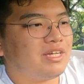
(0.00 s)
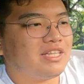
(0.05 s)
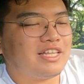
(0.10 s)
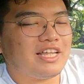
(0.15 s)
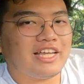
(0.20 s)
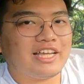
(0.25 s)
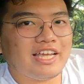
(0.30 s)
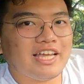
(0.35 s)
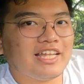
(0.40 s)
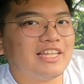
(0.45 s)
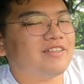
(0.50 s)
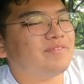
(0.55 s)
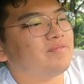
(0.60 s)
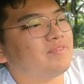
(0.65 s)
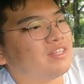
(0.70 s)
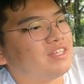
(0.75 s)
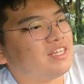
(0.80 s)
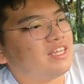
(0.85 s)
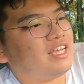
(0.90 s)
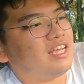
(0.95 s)
but again,
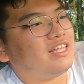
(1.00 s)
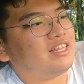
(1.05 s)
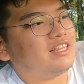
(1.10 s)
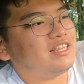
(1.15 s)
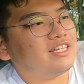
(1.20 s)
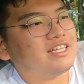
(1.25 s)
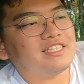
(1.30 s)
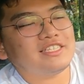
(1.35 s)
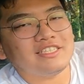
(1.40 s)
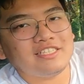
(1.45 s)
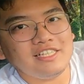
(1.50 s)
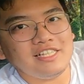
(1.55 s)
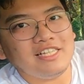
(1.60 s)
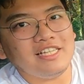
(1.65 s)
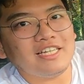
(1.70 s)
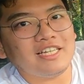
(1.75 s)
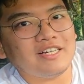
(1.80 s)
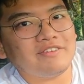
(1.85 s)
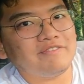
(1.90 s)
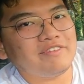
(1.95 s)
it does
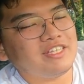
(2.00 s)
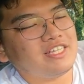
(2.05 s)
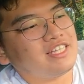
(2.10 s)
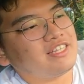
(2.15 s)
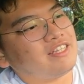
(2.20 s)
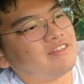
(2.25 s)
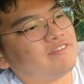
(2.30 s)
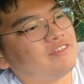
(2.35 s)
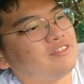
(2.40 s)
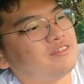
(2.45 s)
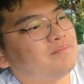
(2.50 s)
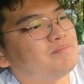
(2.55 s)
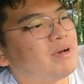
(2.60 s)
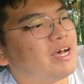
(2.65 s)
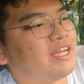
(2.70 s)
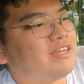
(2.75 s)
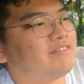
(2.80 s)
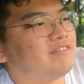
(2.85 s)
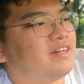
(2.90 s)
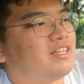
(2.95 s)
really come with it if you
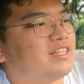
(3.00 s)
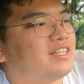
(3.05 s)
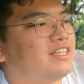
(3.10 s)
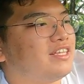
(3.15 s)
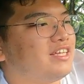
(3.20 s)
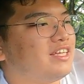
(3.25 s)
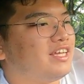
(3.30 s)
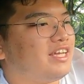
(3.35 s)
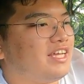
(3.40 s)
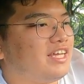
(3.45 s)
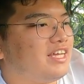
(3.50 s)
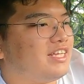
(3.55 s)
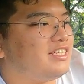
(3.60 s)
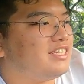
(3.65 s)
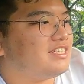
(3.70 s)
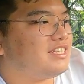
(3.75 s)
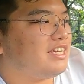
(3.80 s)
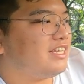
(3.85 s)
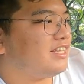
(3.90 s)
buy one. And just